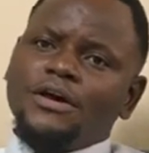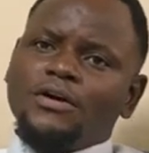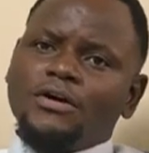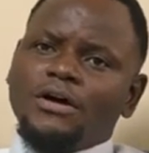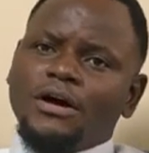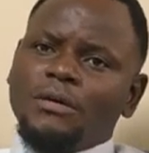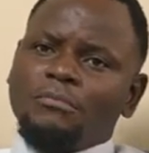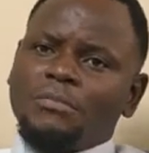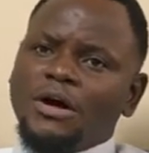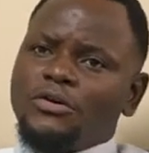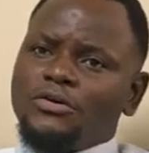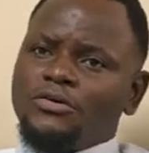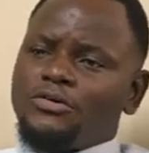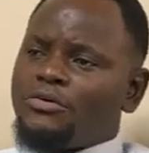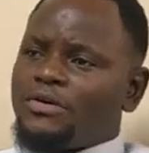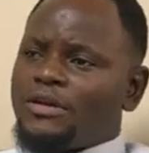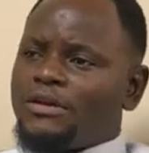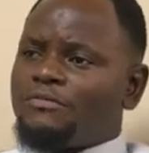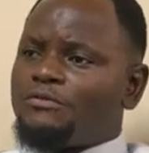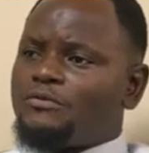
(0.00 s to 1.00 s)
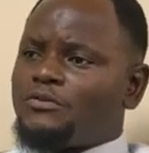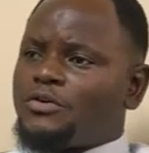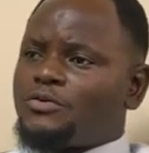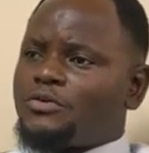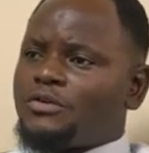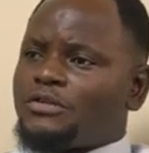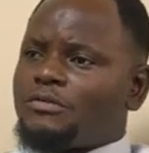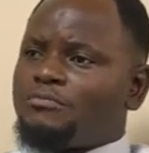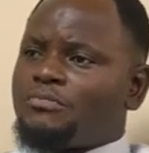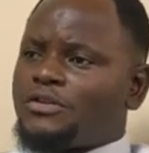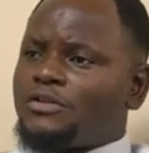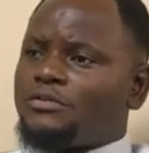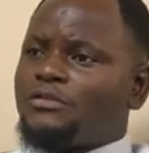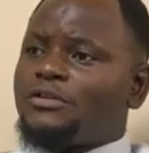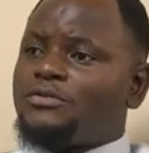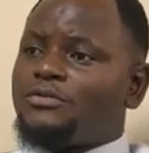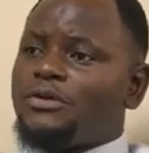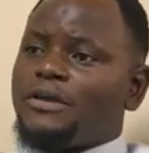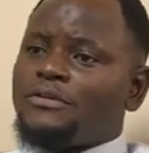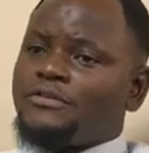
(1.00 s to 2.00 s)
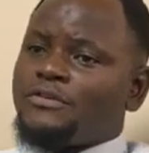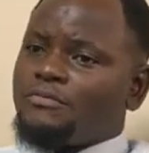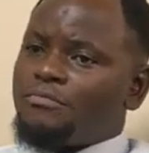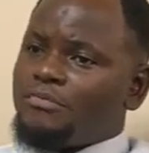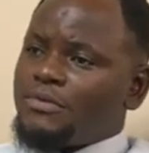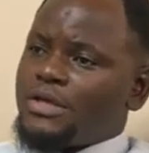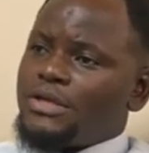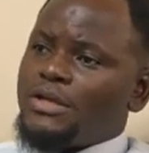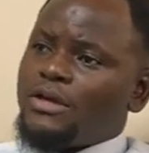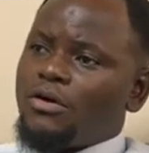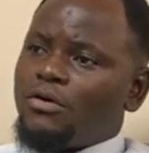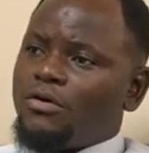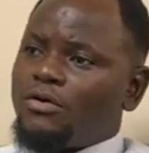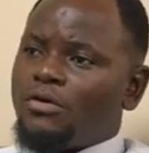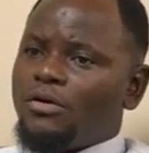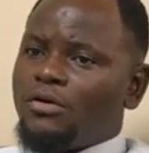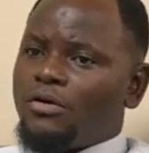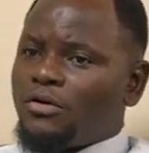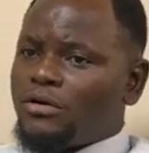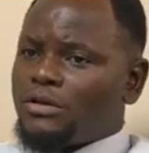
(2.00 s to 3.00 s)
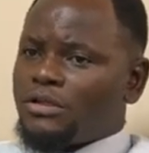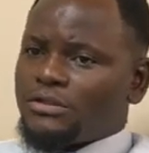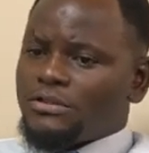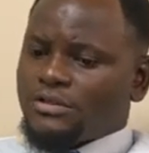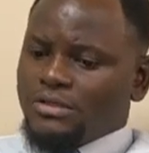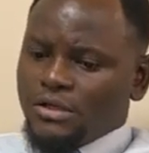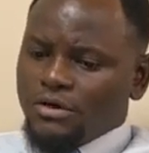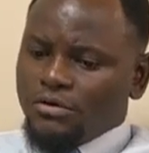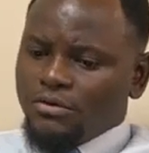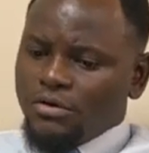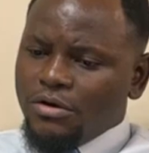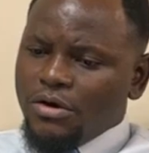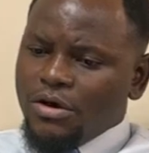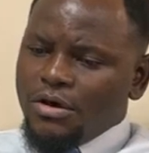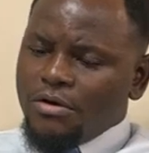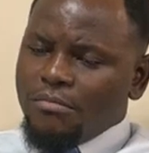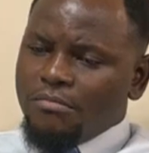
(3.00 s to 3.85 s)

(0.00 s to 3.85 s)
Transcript: I don't know if it was in particular to exit media or whole in general,